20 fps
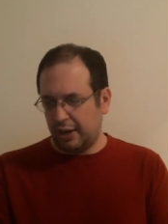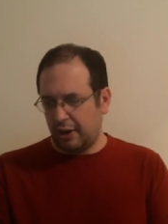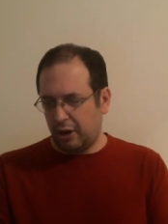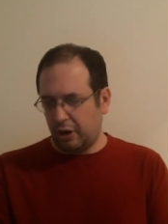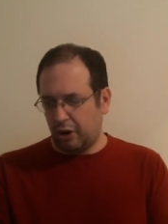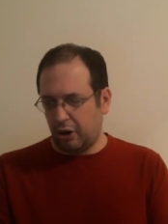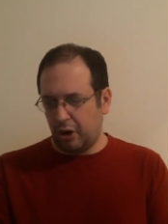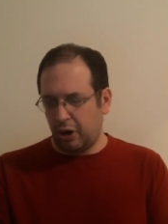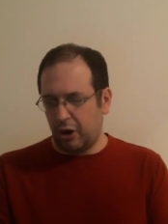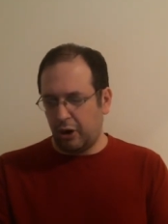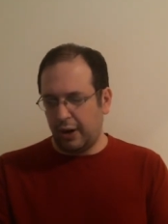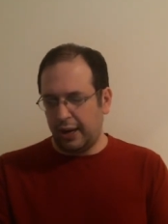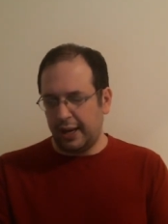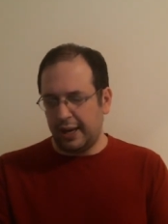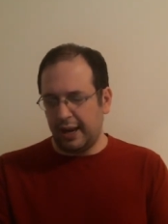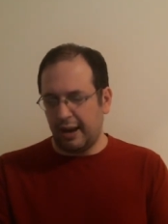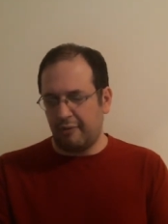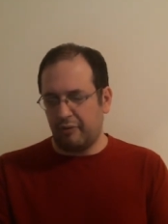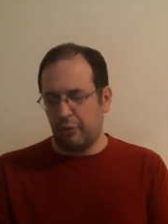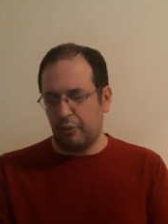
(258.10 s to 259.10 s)
her. He
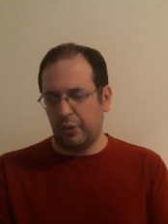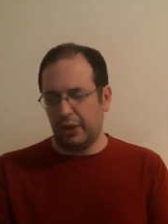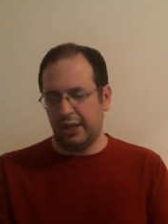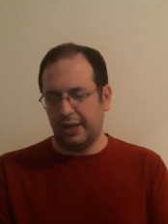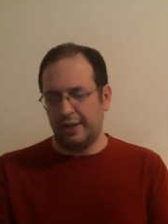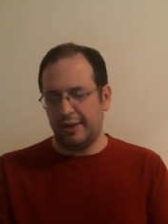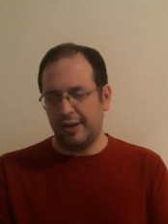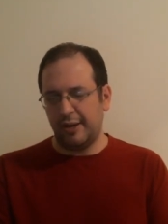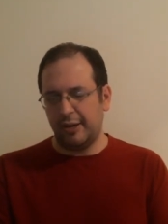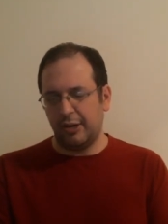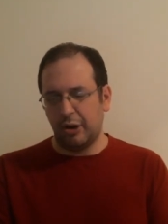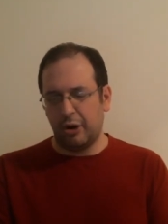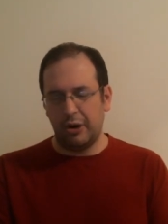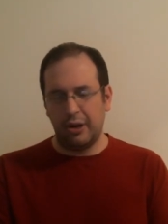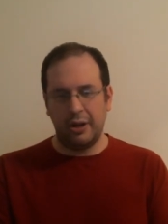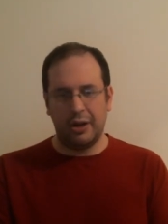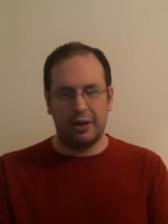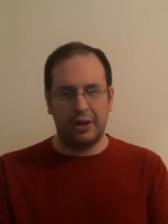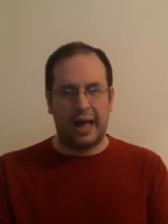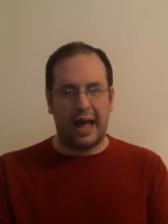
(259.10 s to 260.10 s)
never really did go to
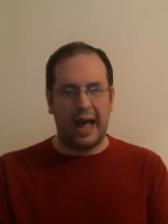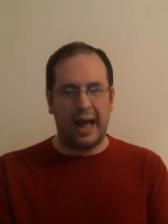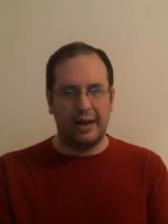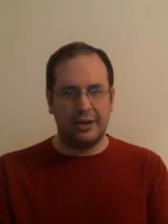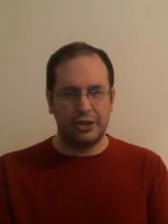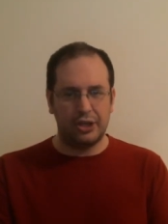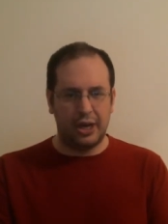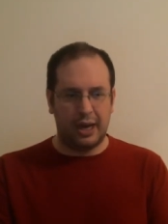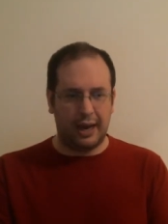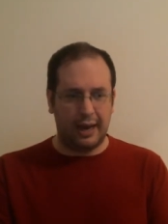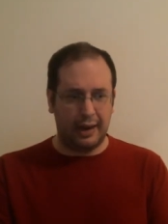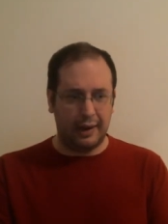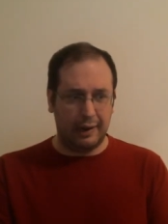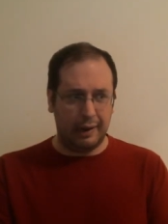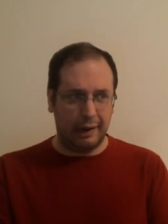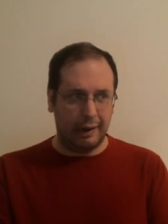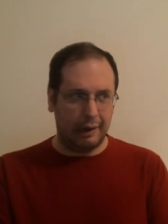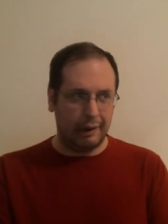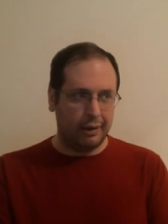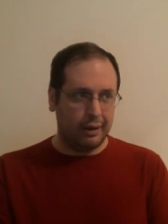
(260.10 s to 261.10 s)
the lodge on
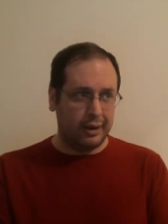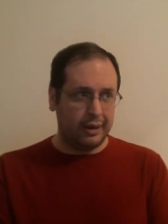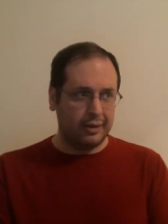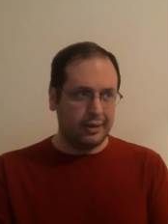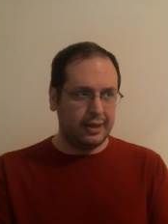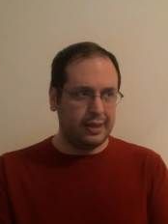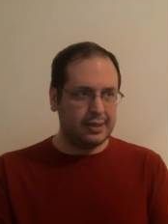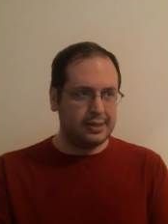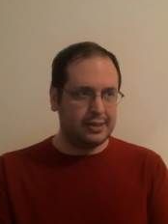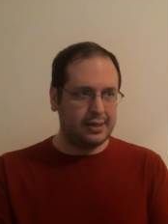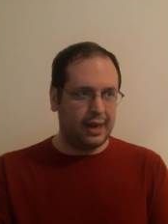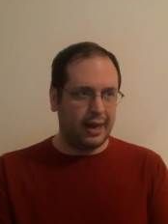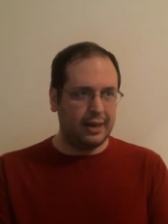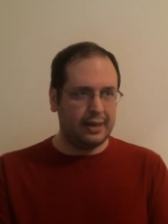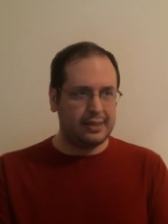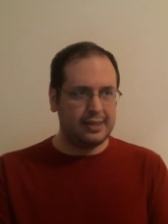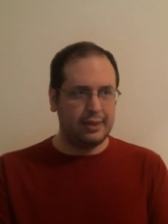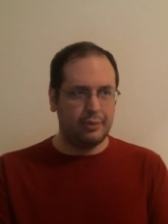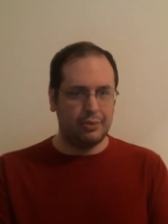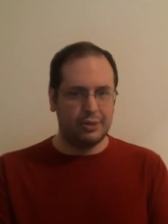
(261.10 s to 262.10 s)
uh, these
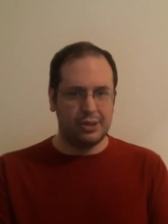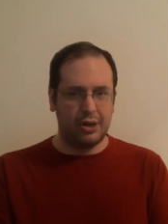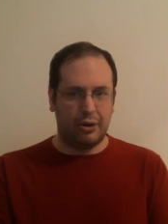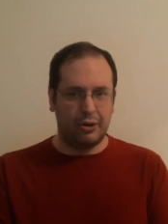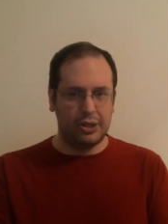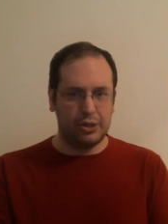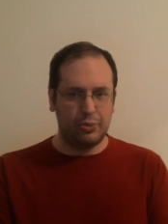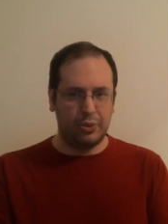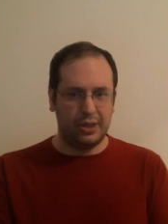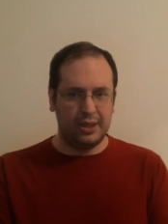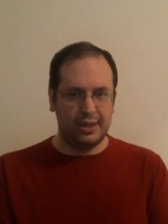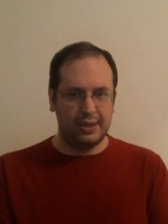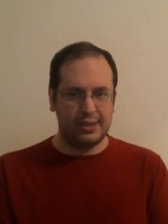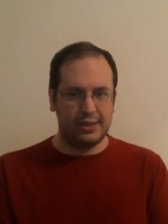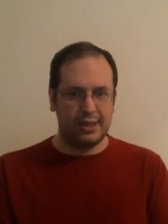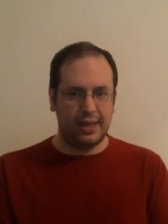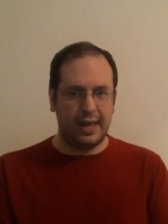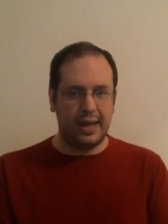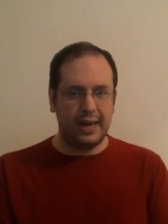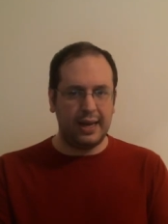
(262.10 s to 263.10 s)
nights. He was always with
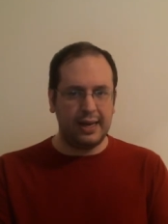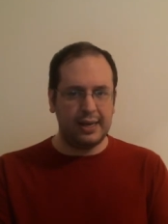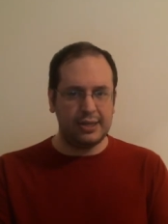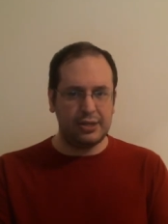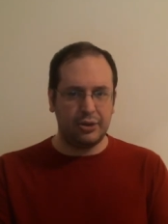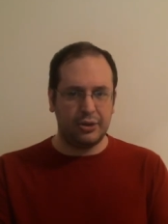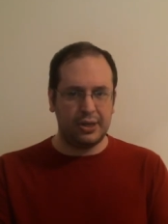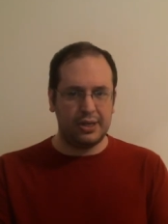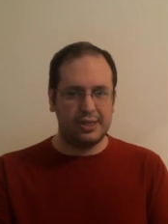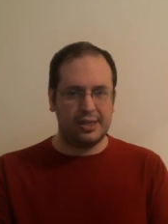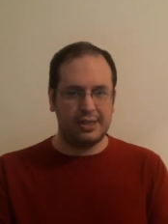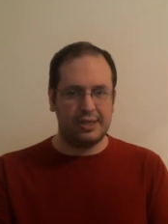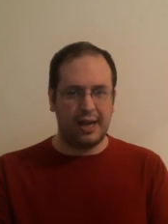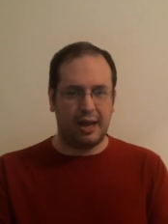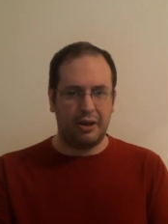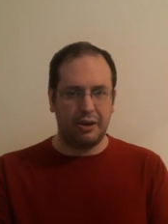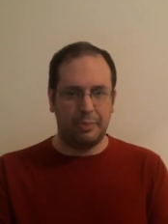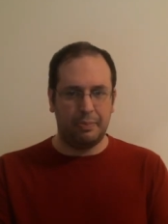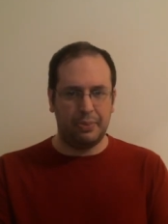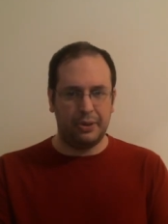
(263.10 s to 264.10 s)
this lady. So this is
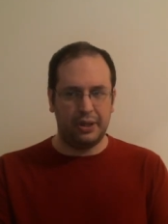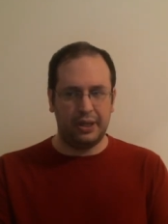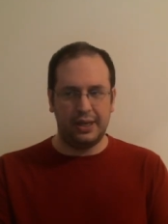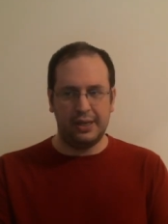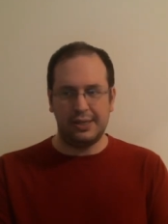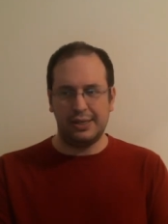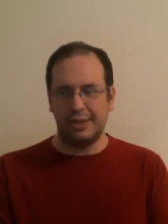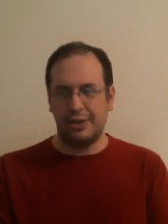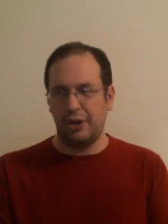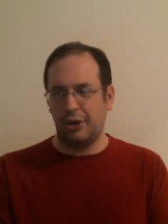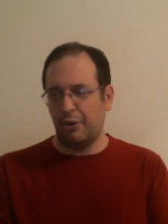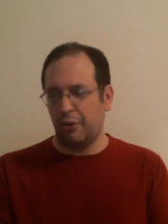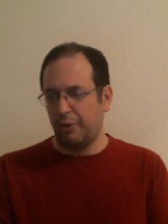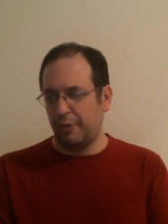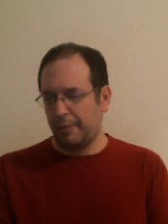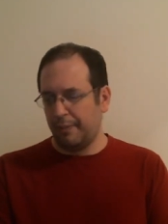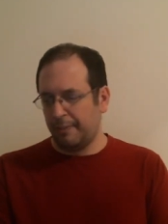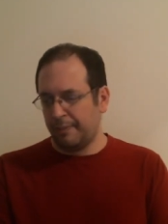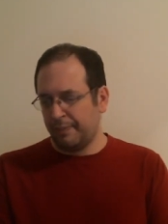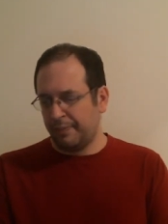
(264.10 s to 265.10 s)
how the police knew
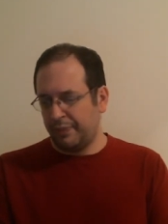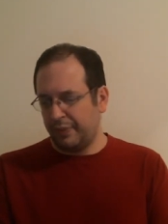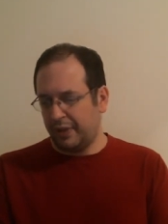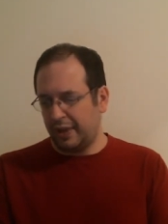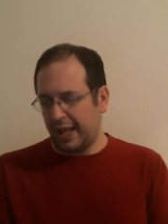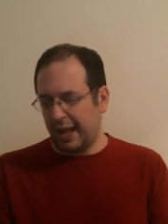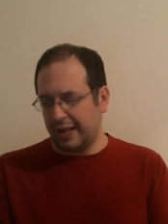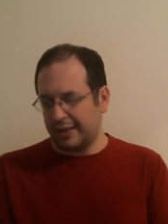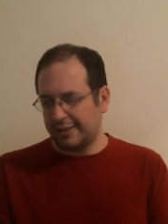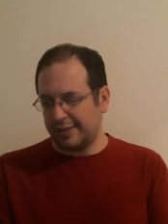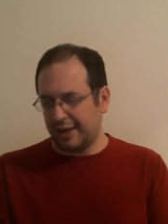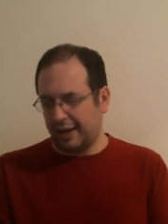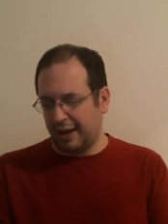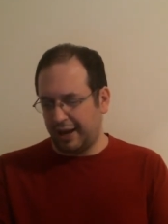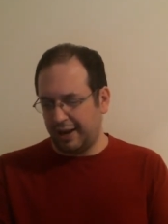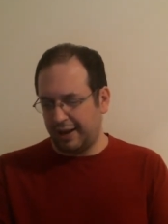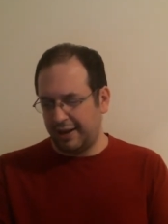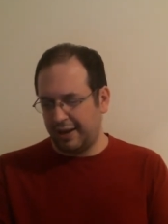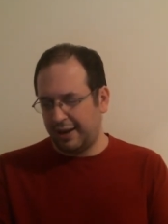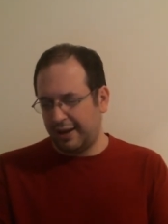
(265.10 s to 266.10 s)
that uh,
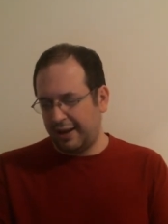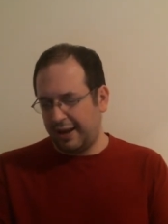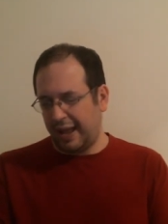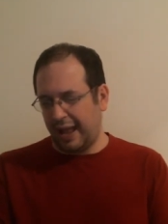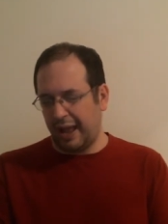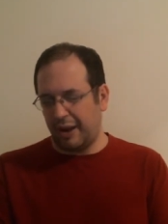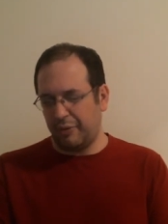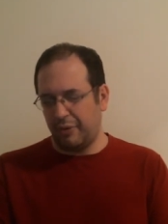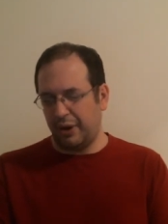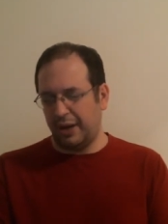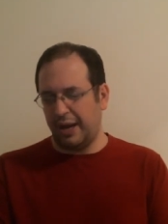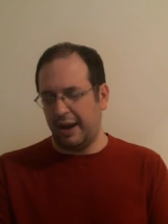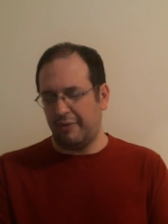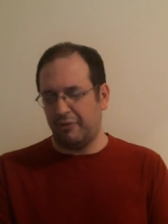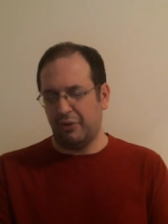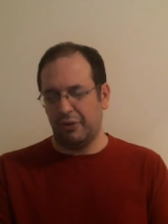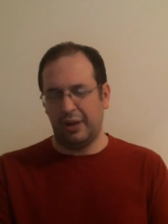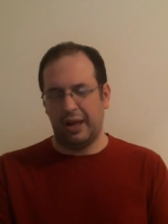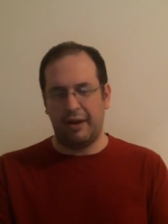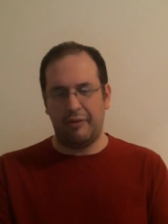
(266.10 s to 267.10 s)
Henry
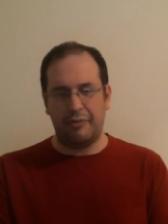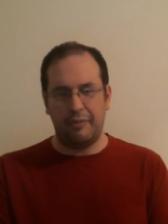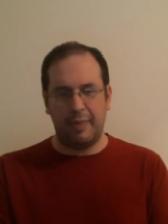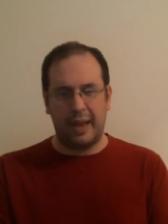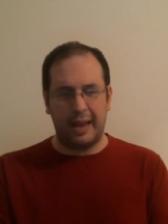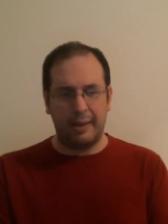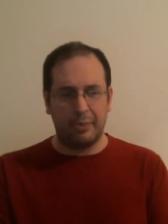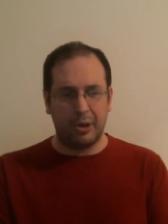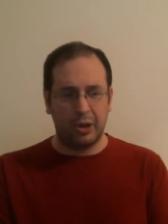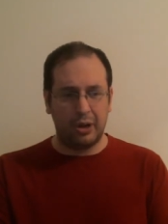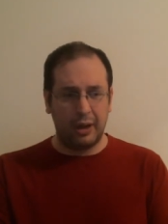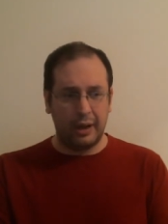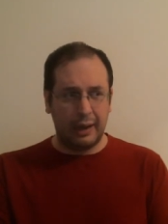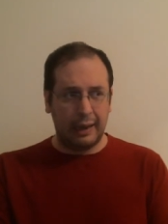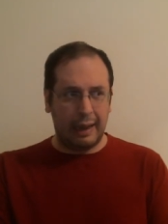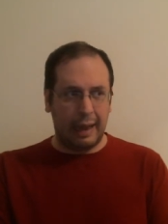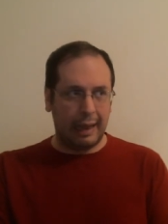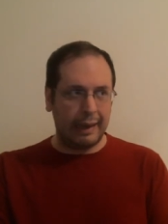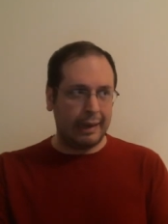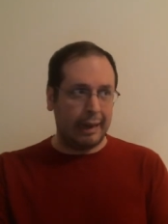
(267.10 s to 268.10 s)
never left Mabel,
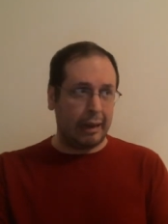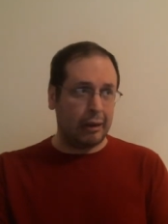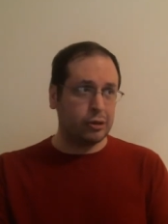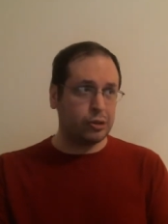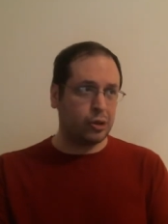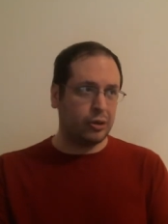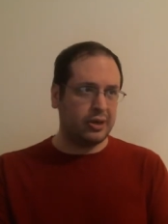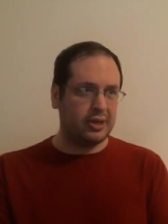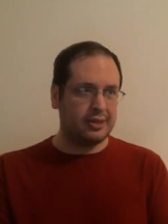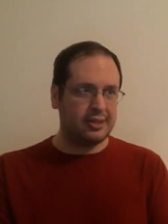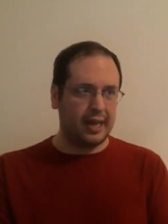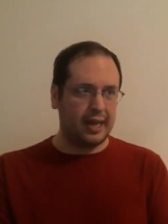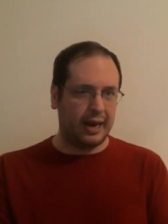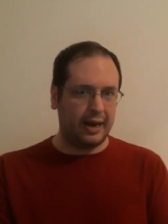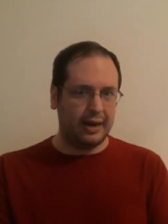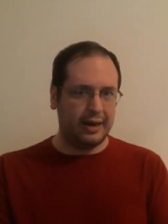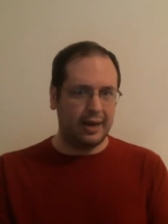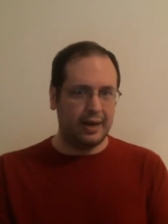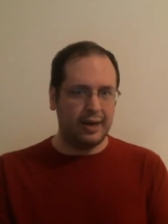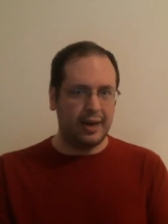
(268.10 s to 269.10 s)
and they also
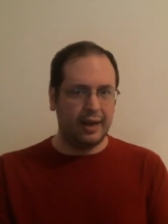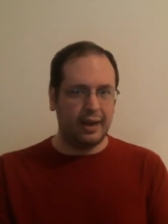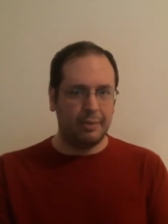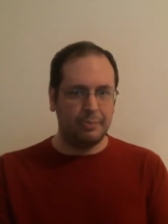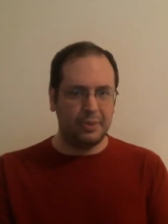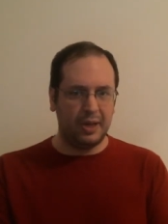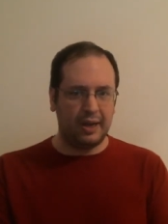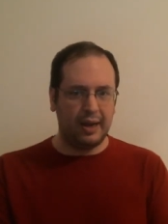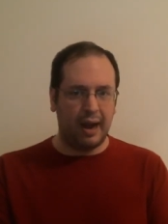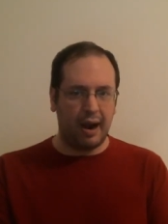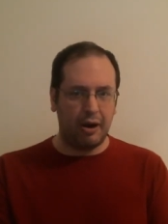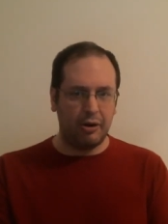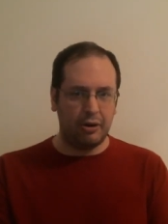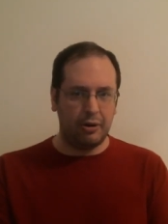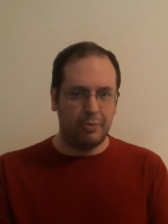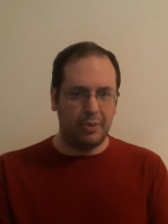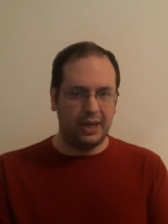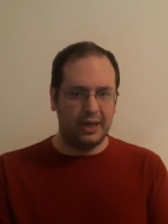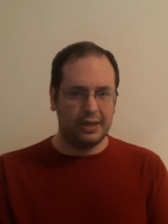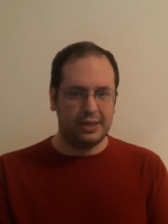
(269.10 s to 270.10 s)
decided to dig up the
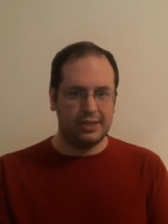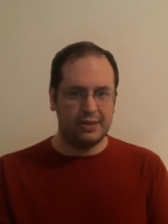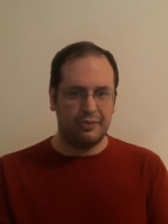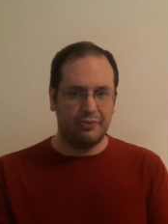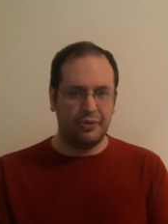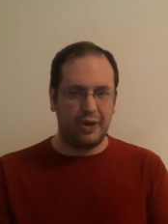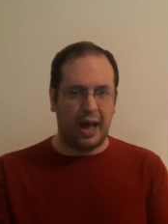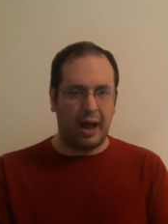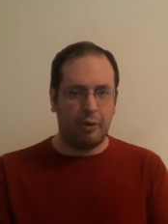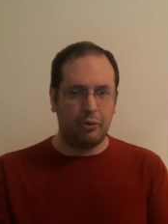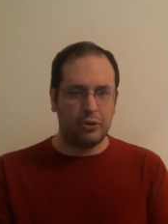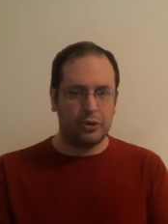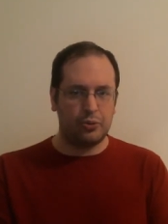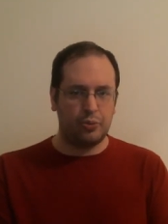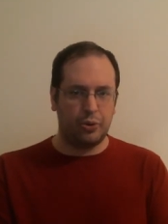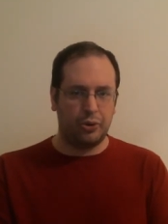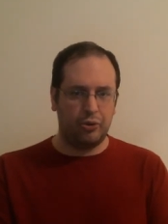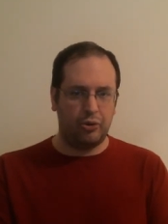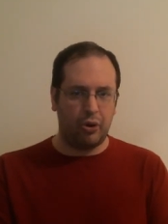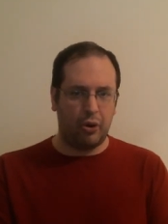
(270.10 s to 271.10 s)
garden because the flowers
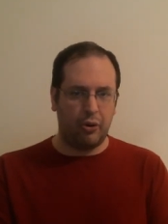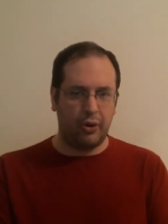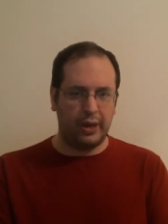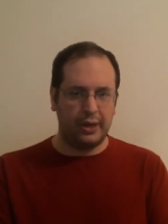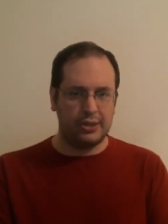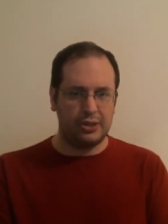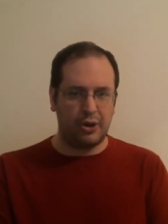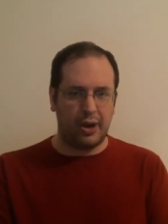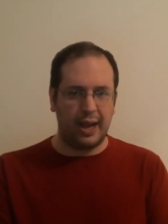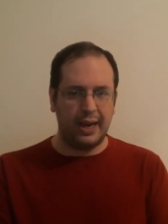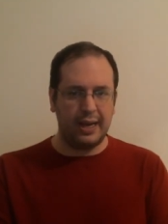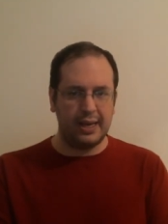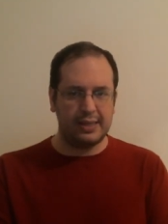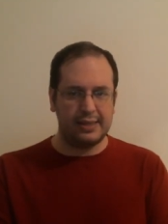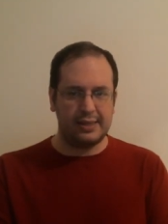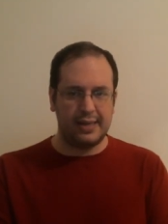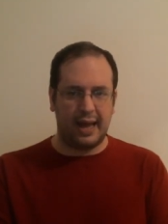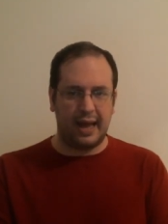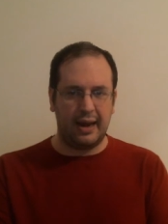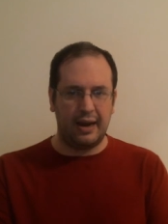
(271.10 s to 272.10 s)
were growing. So I
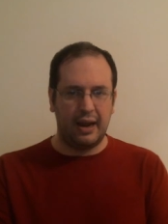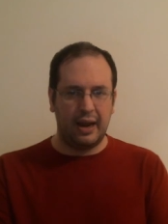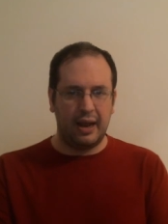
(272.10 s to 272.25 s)
guess that